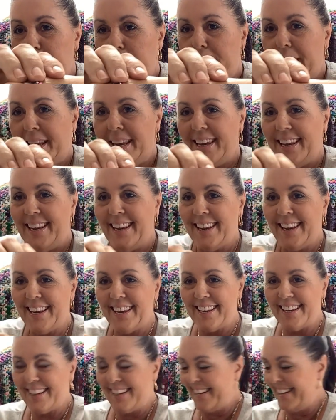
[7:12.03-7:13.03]
pink
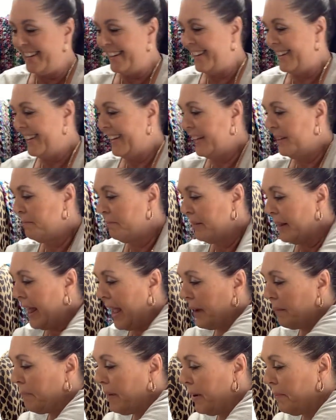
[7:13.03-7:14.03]
and
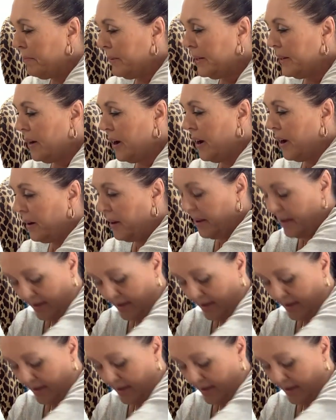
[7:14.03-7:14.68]
black puppy dog.